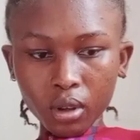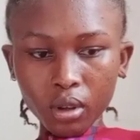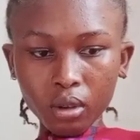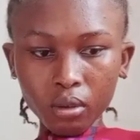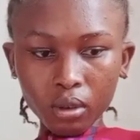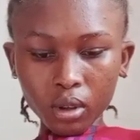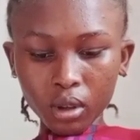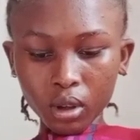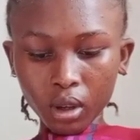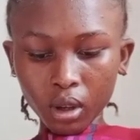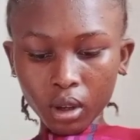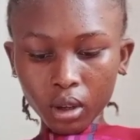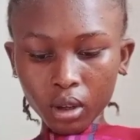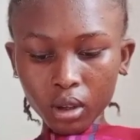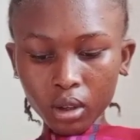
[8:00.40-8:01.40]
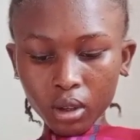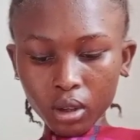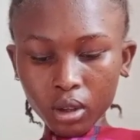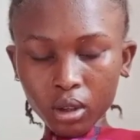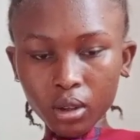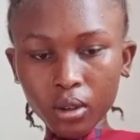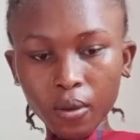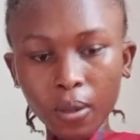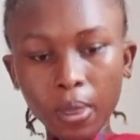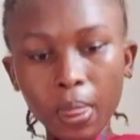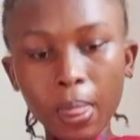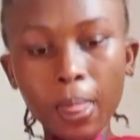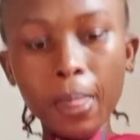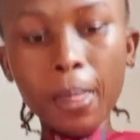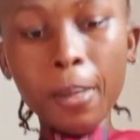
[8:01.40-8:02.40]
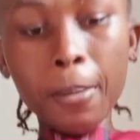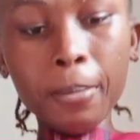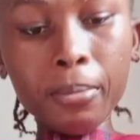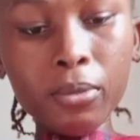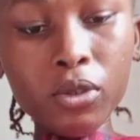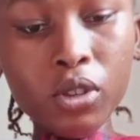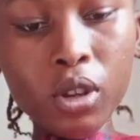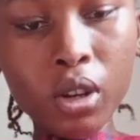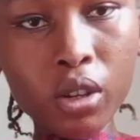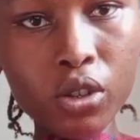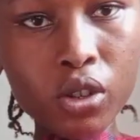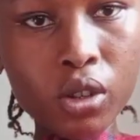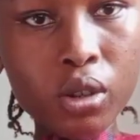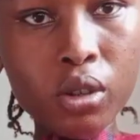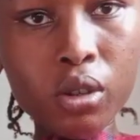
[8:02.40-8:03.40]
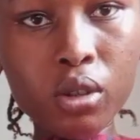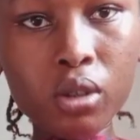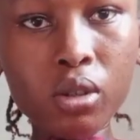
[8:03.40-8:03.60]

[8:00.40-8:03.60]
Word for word: okay charger